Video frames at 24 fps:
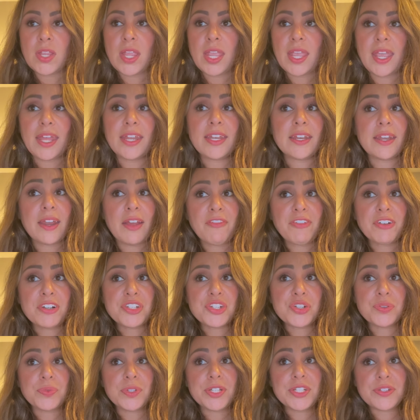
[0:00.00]
In an effort
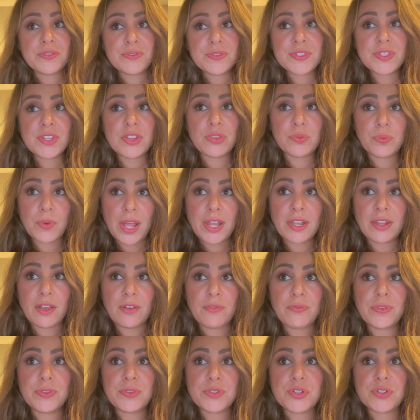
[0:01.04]
to reduce the threat of
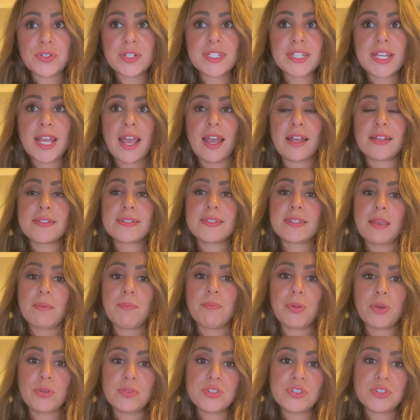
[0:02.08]
future attacks and
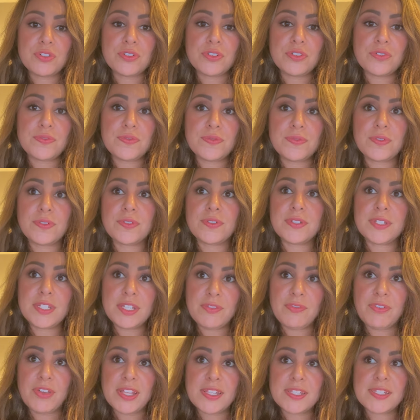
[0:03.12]
bolster new
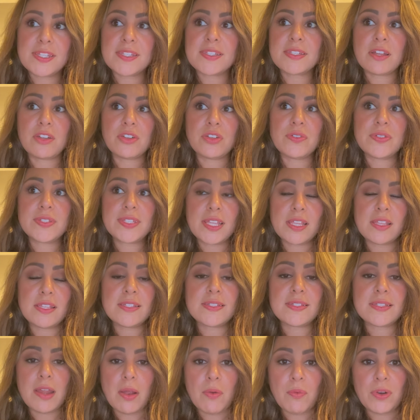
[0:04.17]
defenses on New
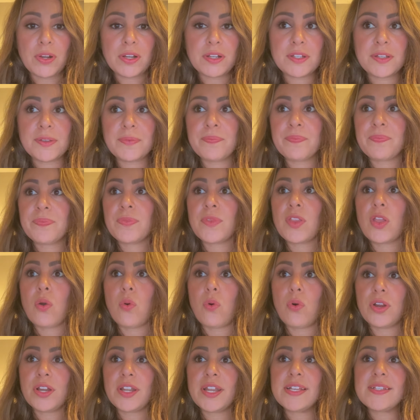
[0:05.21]
Zealand's network,
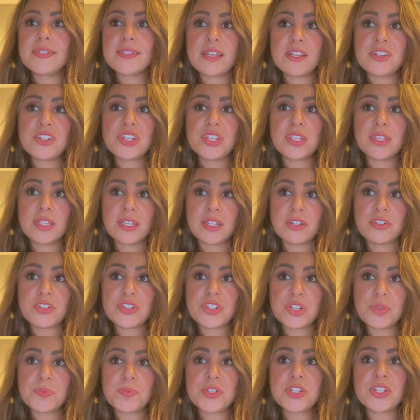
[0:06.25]
organization
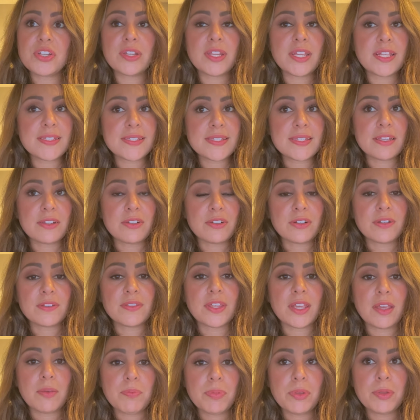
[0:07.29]
leadership should consider
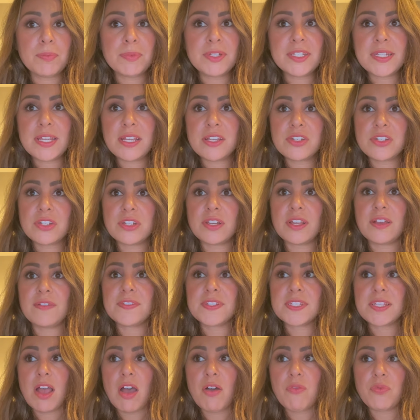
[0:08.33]
the implementation of
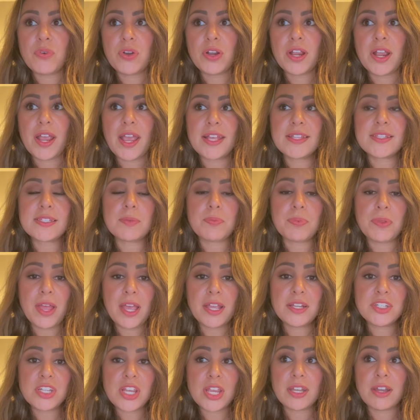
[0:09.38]
software and supply
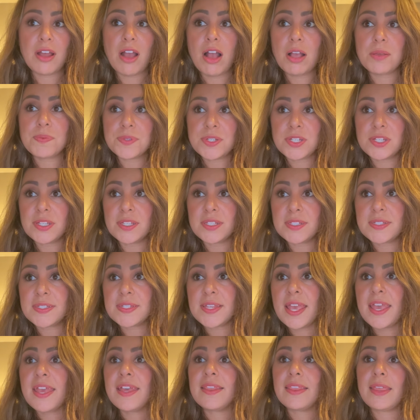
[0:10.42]
chain options
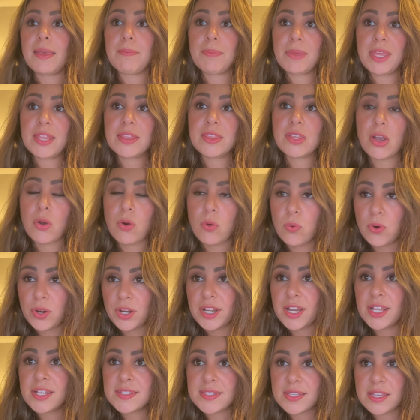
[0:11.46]
that meet the
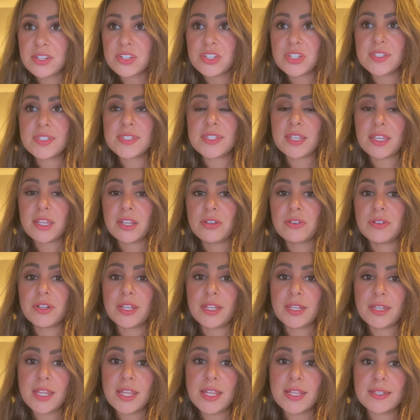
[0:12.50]
organization's security
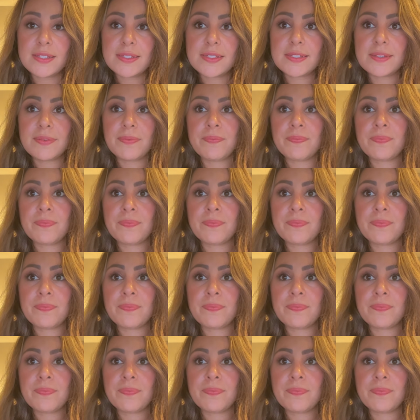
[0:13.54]
needs.